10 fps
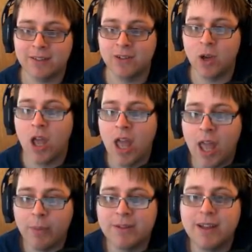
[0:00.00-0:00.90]
So
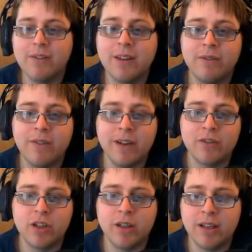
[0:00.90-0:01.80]
it would definitely fit if
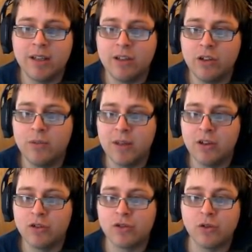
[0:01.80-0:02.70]
she continued to be a
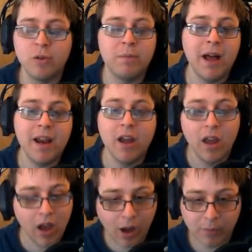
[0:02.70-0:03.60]
neutral. But
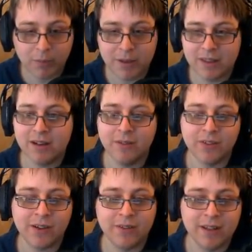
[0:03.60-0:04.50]
I will be the devil's
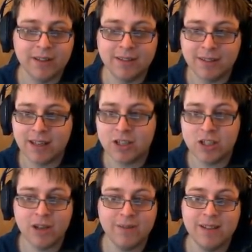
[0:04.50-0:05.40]
advocate and say she
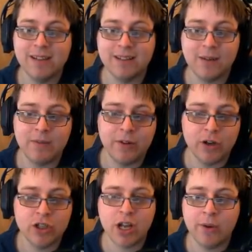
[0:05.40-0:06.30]
definitely does have a very
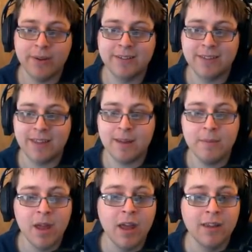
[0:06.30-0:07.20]
Shadow-esque theme.
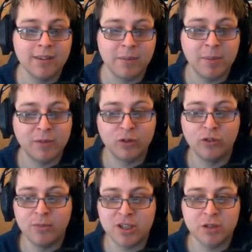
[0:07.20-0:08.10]
Some people have
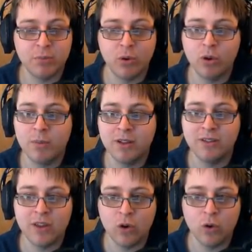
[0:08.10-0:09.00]
also mentioned Portal because
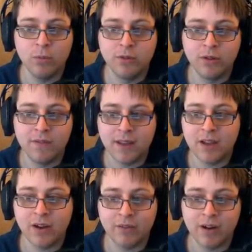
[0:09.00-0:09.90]
of the orb sort of thing
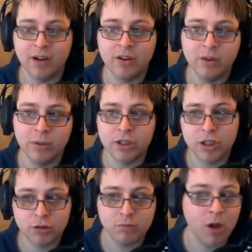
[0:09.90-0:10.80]
going around her,
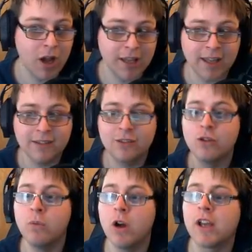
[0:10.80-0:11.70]
which I guess
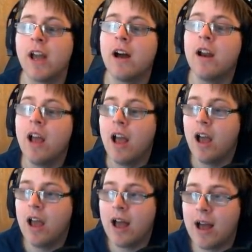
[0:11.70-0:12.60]
could work out.
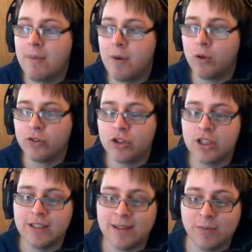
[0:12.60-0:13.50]
Also,
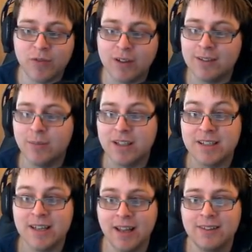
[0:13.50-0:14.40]
she seems very similar
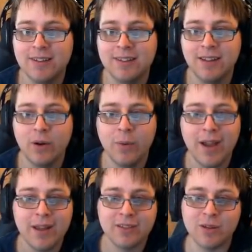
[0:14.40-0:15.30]
to Nexus in a
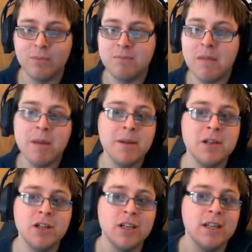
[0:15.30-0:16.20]
way, so maybe
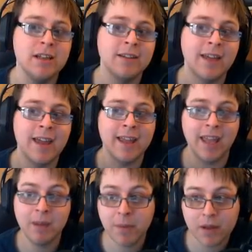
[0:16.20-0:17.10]
she's a
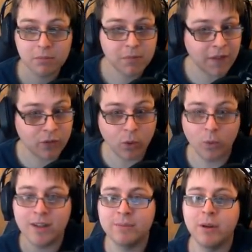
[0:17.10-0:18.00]
keeper. That's
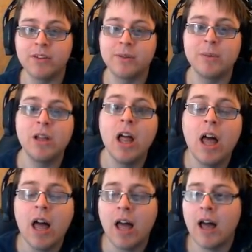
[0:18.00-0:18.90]
always possible.
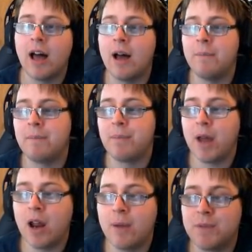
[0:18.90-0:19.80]

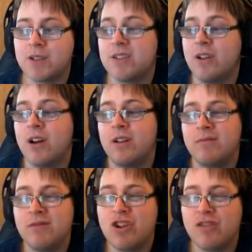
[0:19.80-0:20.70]
But I'm just not
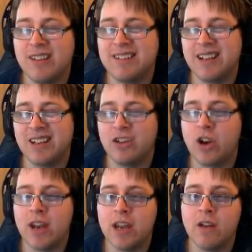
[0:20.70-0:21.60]
really settled
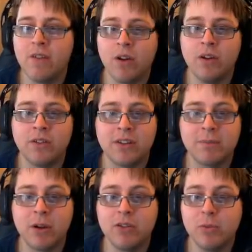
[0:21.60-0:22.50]
on any of those. It's
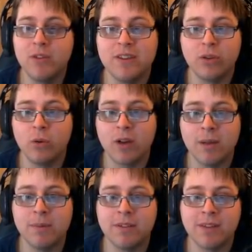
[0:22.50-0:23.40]
possible these are all
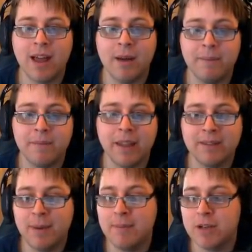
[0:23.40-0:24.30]
keepers. That's
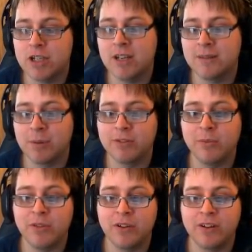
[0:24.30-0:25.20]
been mentioned as a
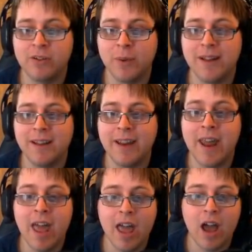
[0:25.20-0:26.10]
possible theory as well, and
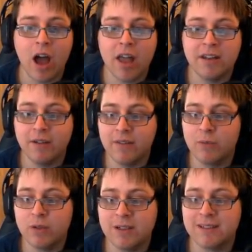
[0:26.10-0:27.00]
I definitely
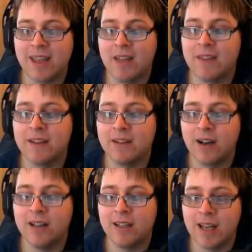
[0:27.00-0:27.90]
wouldn't discount that
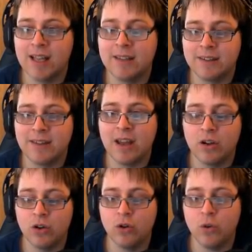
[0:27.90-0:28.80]
entirely, as that
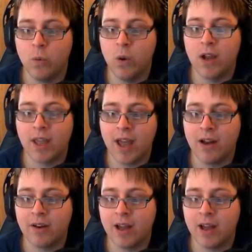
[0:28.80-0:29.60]
could work out.